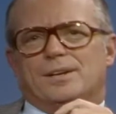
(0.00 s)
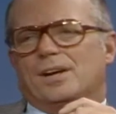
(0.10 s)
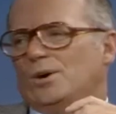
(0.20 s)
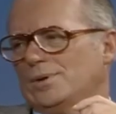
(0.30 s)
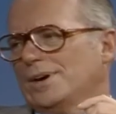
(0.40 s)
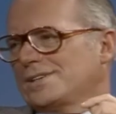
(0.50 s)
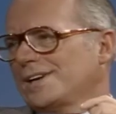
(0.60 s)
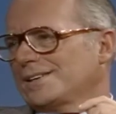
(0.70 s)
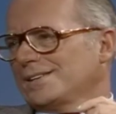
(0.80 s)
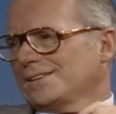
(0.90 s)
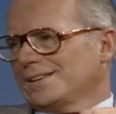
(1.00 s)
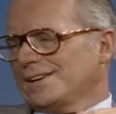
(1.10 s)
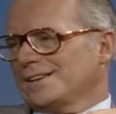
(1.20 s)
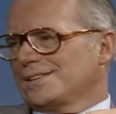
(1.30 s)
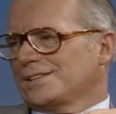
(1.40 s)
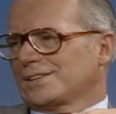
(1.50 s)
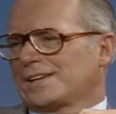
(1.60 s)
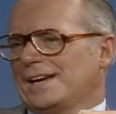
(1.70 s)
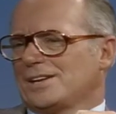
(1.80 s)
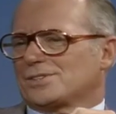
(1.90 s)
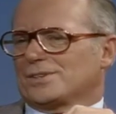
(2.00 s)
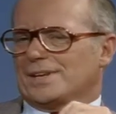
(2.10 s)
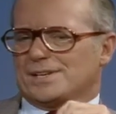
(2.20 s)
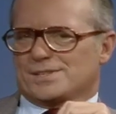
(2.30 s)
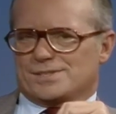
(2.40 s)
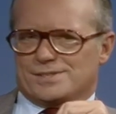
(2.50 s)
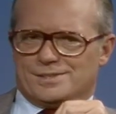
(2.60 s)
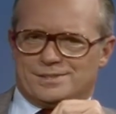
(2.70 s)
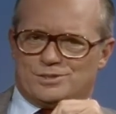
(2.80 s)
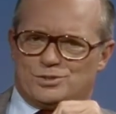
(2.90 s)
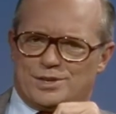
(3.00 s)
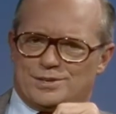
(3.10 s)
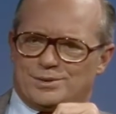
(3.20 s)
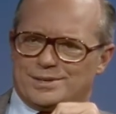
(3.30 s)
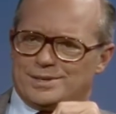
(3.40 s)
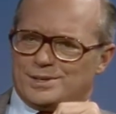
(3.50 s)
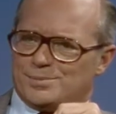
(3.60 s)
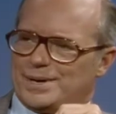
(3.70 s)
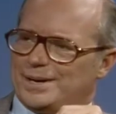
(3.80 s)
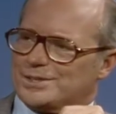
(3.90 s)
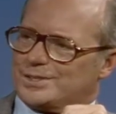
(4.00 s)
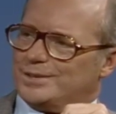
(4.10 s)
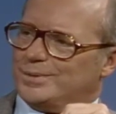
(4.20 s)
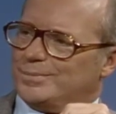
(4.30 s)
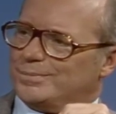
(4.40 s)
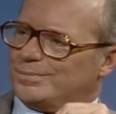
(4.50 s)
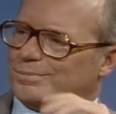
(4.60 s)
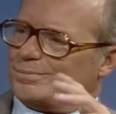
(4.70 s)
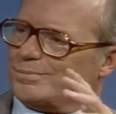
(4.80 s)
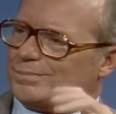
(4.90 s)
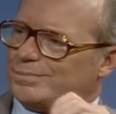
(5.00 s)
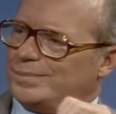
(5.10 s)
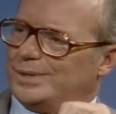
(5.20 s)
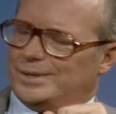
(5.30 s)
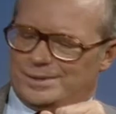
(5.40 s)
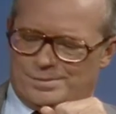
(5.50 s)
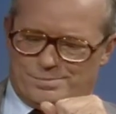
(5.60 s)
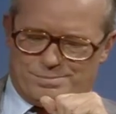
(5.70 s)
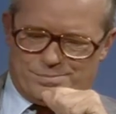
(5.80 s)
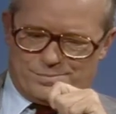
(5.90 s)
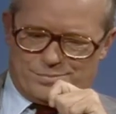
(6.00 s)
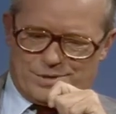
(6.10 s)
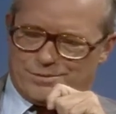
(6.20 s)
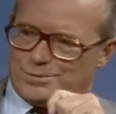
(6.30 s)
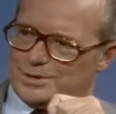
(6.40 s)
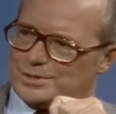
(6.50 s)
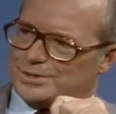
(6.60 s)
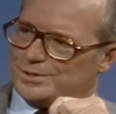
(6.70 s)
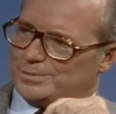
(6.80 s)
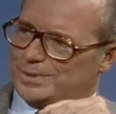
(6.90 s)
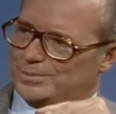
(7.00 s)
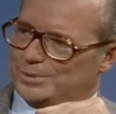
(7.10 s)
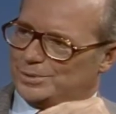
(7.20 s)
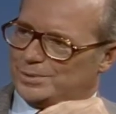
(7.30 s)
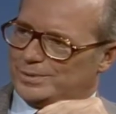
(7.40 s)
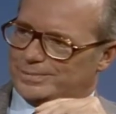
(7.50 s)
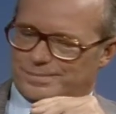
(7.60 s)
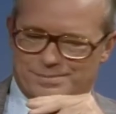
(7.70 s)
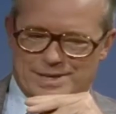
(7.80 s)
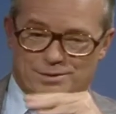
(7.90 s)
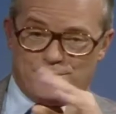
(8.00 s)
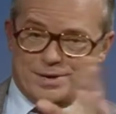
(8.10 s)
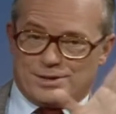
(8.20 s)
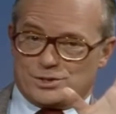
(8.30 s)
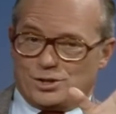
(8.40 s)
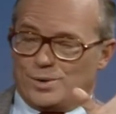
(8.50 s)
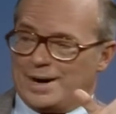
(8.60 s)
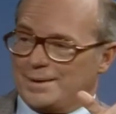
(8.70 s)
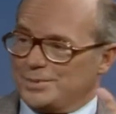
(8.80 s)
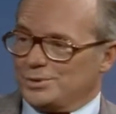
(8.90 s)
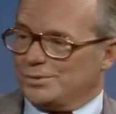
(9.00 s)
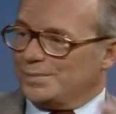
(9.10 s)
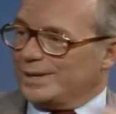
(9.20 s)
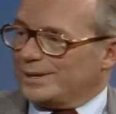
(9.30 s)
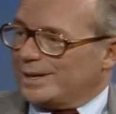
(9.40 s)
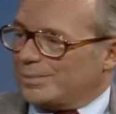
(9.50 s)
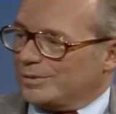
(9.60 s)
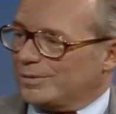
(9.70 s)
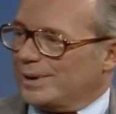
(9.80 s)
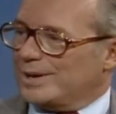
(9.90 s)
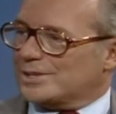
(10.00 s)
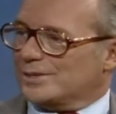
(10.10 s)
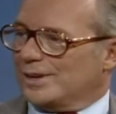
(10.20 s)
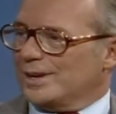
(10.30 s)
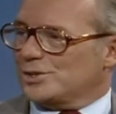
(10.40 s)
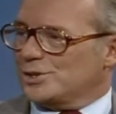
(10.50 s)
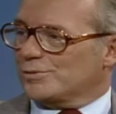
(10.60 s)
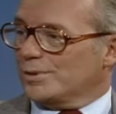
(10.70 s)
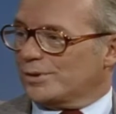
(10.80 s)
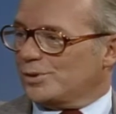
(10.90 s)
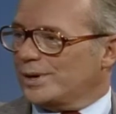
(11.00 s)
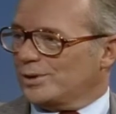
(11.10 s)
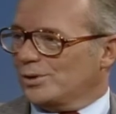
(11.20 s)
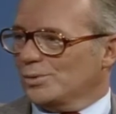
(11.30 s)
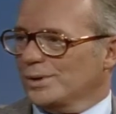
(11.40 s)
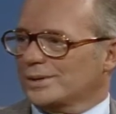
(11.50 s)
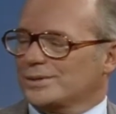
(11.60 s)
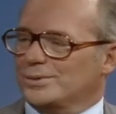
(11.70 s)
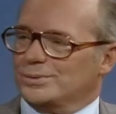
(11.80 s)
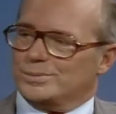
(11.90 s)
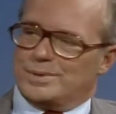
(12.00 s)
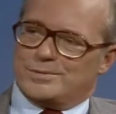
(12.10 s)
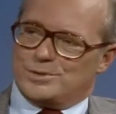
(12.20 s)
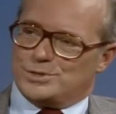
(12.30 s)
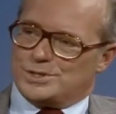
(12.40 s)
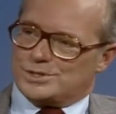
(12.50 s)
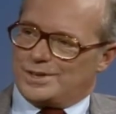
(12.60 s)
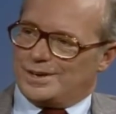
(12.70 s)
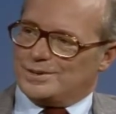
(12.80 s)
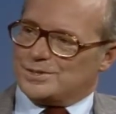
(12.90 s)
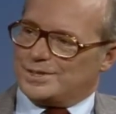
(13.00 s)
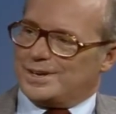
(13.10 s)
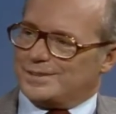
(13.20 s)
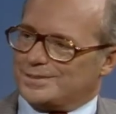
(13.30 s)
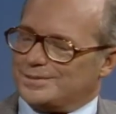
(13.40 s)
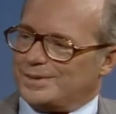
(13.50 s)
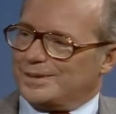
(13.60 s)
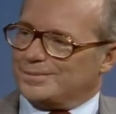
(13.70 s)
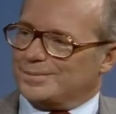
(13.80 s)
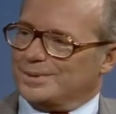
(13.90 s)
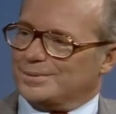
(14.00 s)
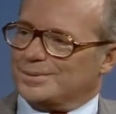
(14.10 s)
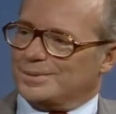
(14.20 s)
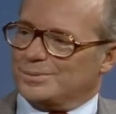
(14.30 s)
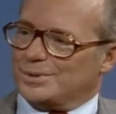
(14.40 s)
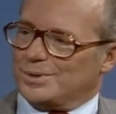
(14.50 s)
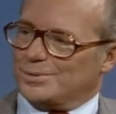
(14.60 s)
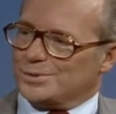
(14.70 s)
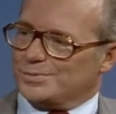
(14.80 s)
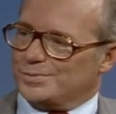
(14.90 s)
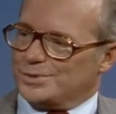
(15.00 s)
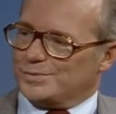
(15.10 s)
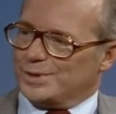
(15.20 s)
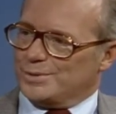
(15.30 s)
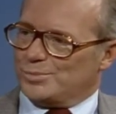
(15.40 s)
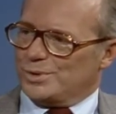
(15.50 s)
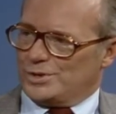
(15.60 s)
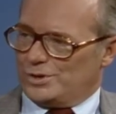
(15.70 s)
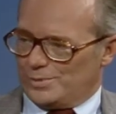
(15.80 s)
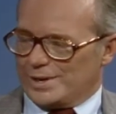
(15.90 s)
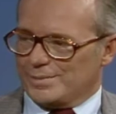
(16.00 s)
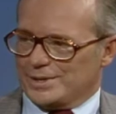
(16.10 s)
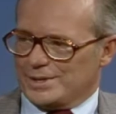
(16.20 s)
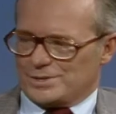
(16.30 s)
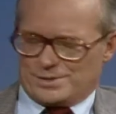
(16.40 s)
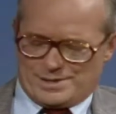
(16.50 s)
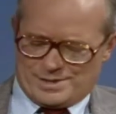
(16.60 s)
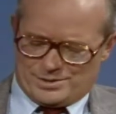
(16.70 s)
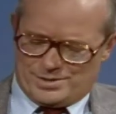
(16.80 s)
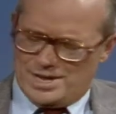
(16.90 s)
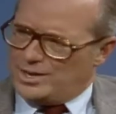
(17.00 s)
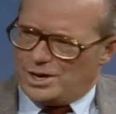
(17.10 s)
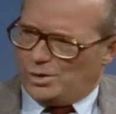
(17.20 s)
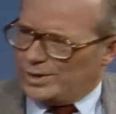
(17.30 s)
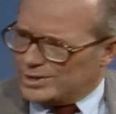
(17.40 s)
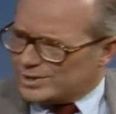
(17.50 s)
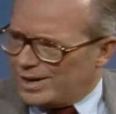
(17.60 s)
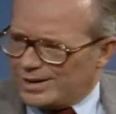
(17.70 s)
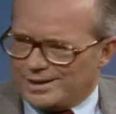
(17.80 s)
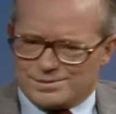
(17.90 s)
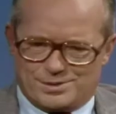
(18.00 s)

No, not technically. I think the council has uh, generally in the past given uh, preference to people who are Native Americans, although I happen to have made a couple of grants in the last year for critical work to refugee scholars that I, I that uh, we thought was, was very important on the recommendation of the council. No, one does not have